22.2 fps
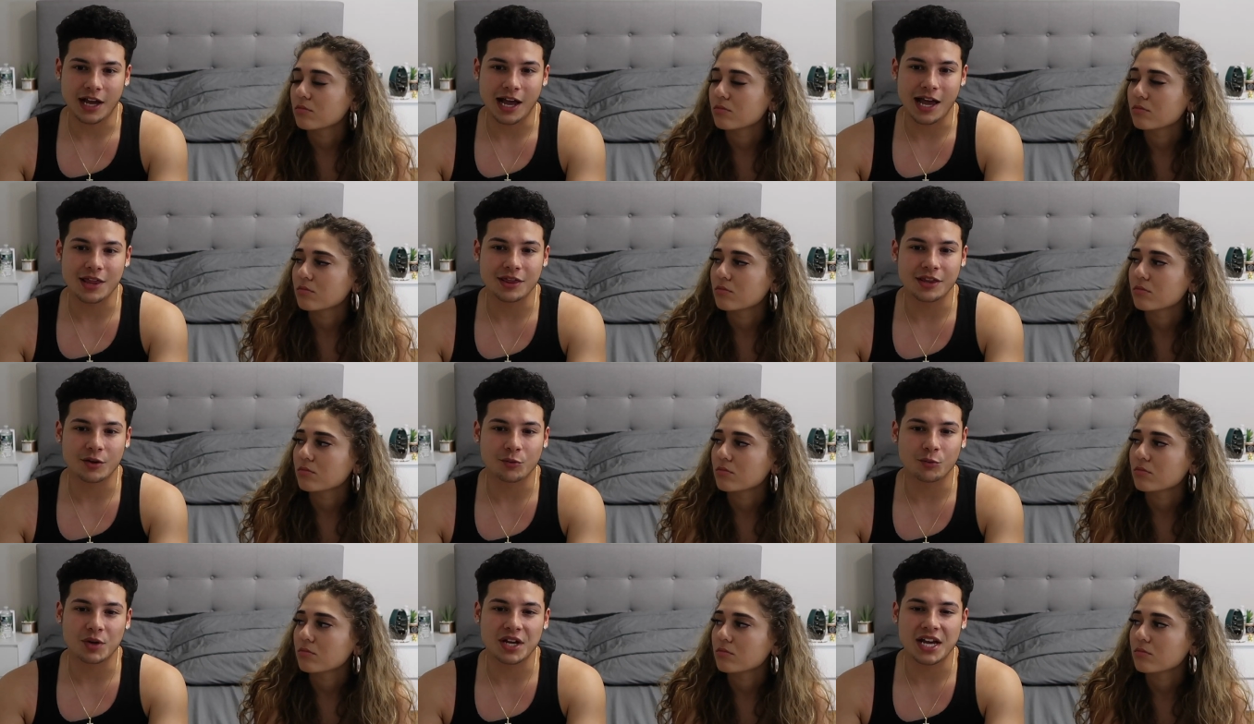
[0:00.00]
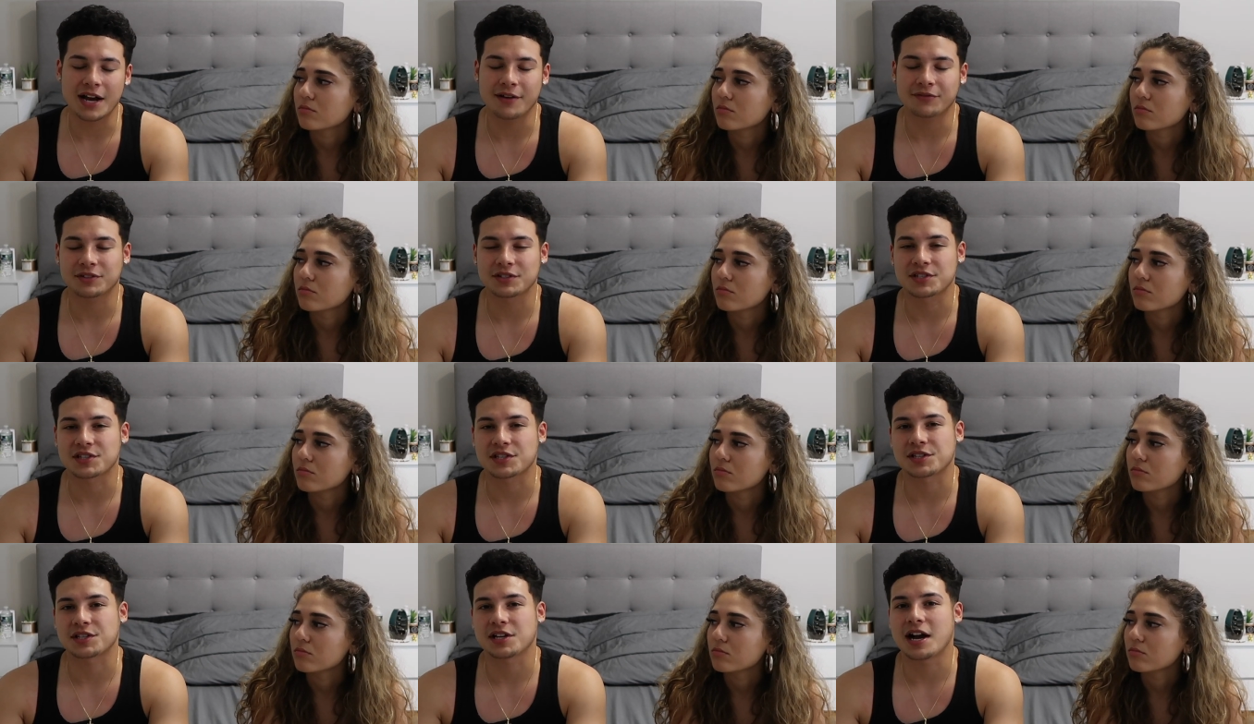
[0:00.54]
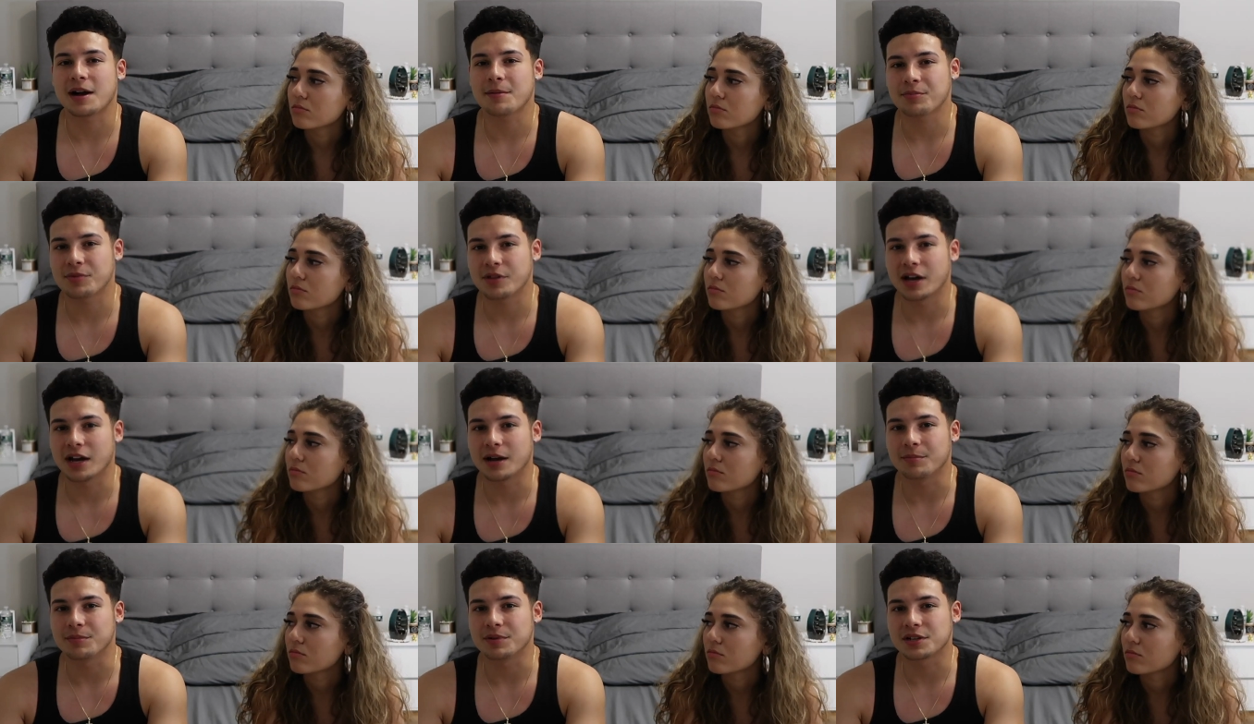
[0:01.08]
Speaker 1: And then we have to stop
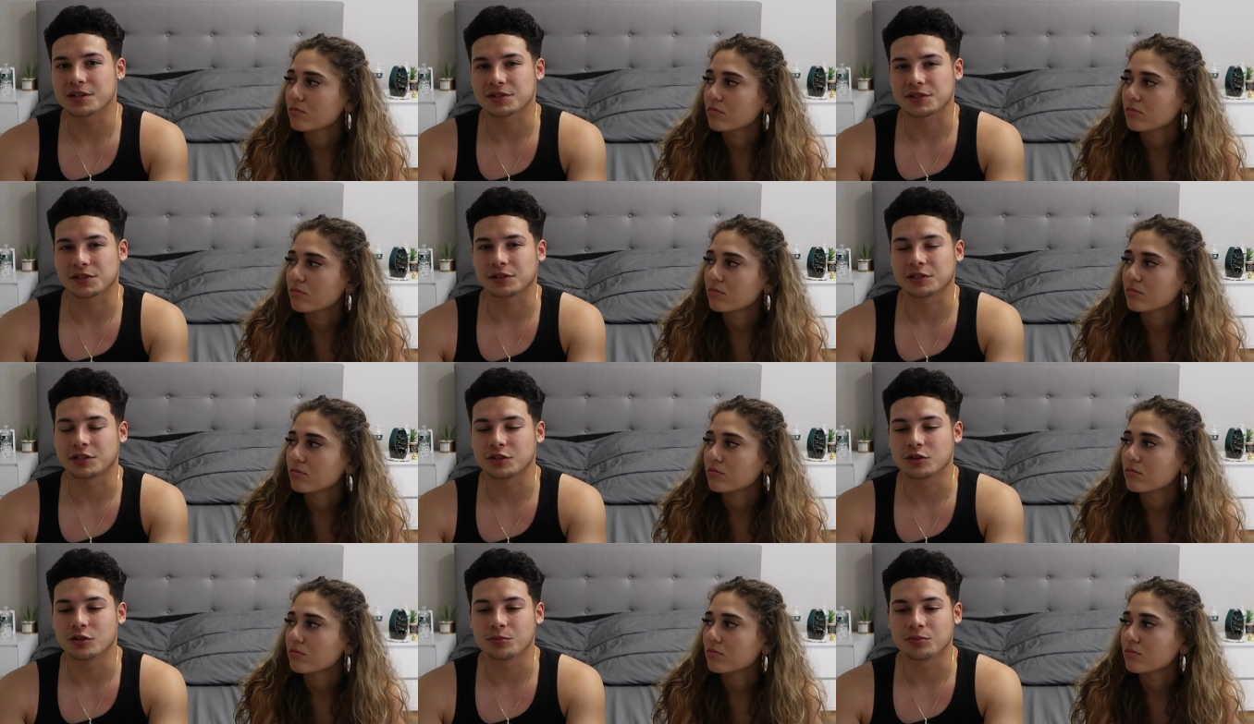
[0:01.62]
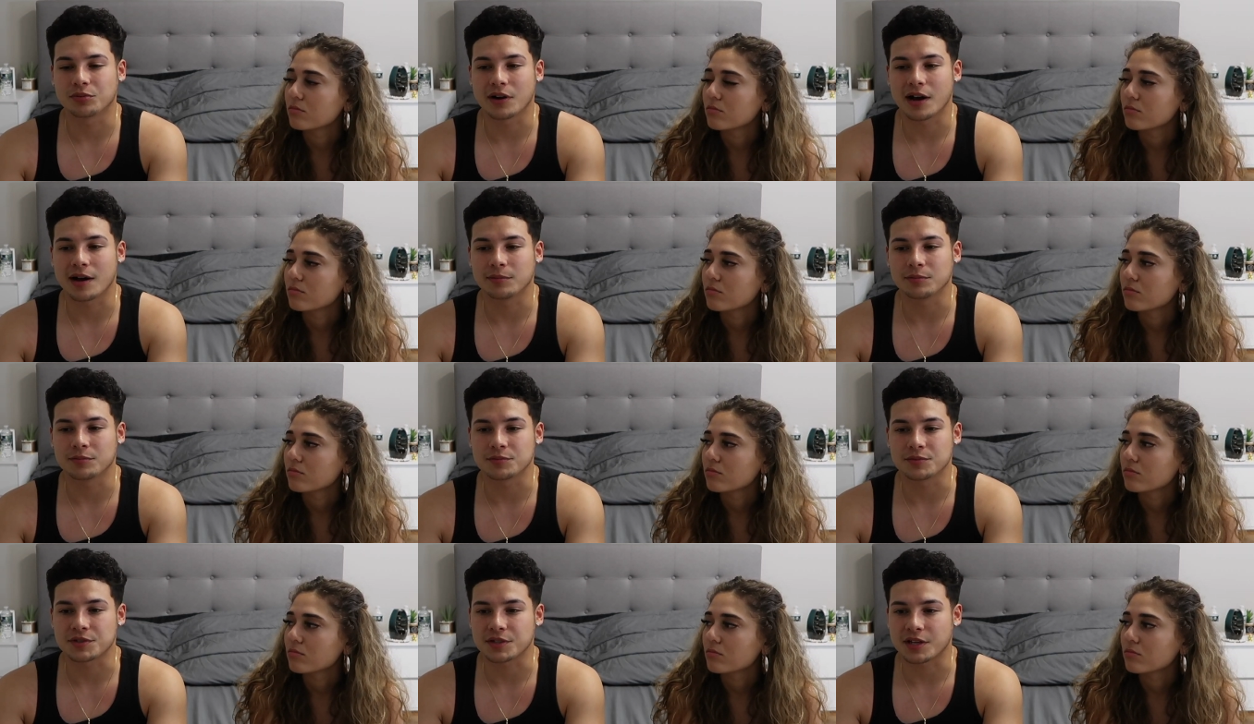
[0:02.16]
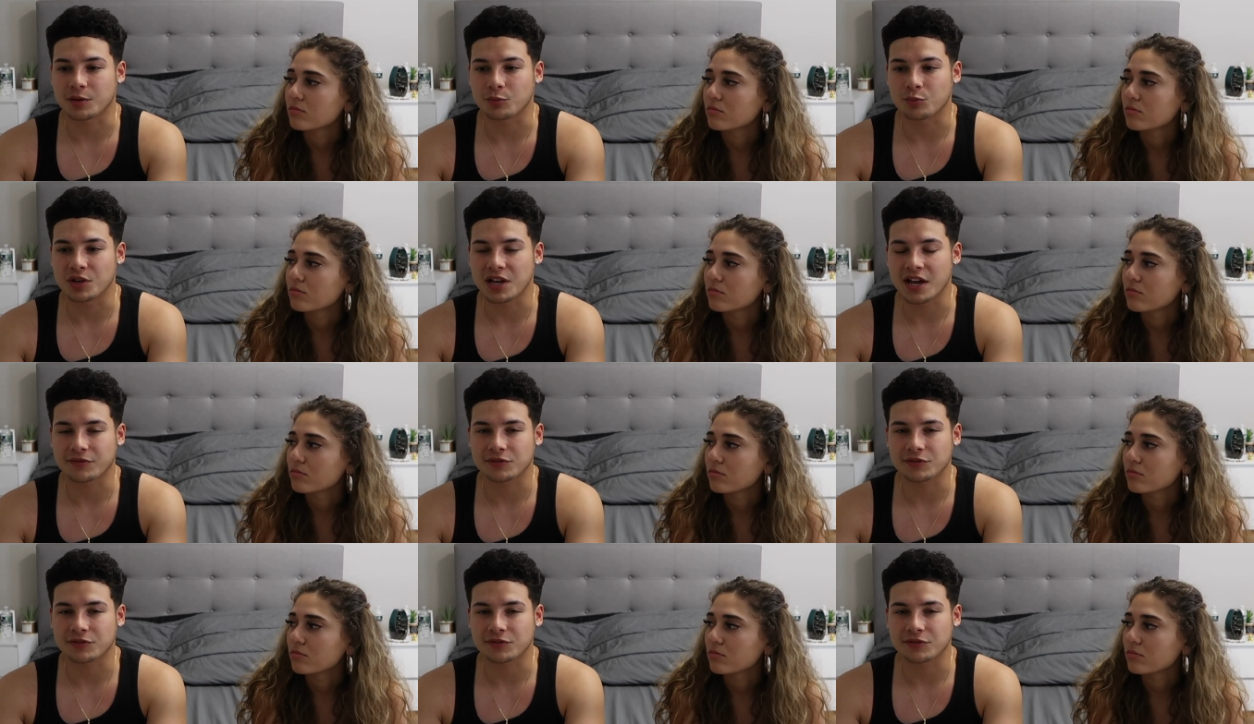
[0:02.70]
that because of legal problems and we